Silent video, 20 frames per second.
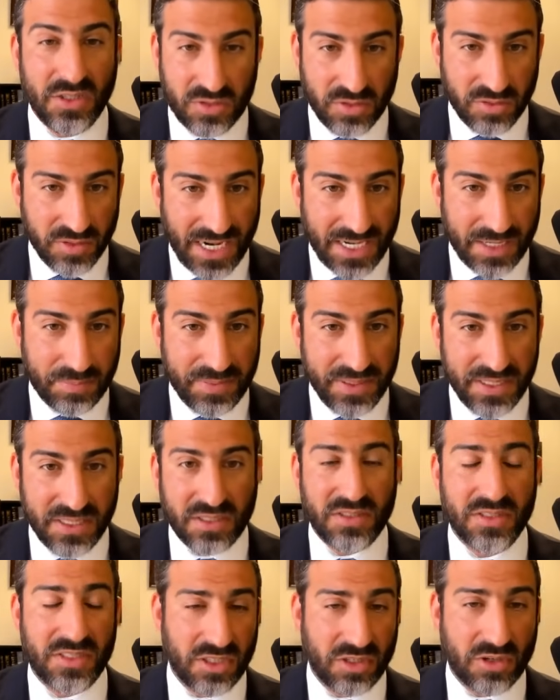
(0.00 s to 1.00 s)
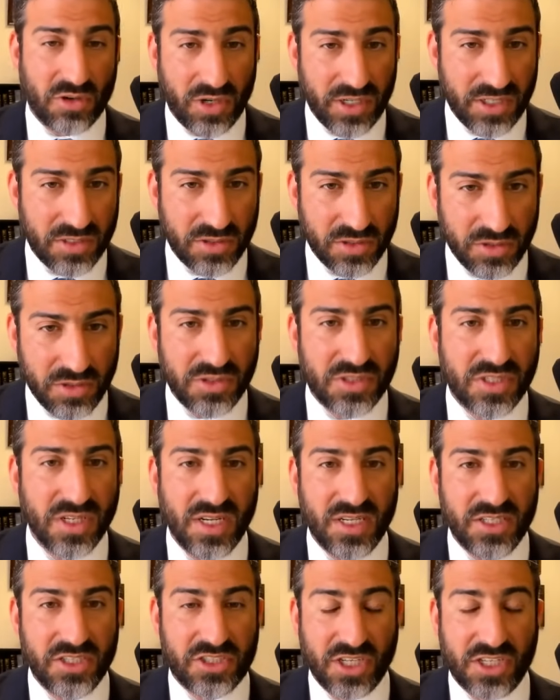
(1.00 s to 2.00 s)
Do not appeal. You're going to lose.
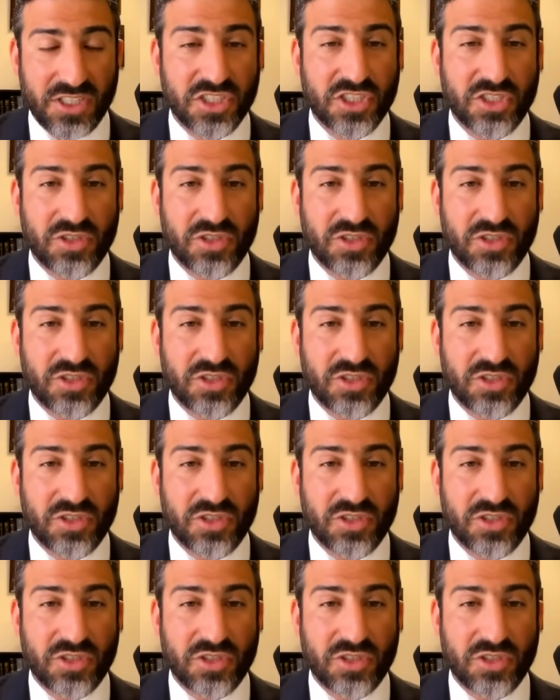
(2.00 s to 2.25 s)
Just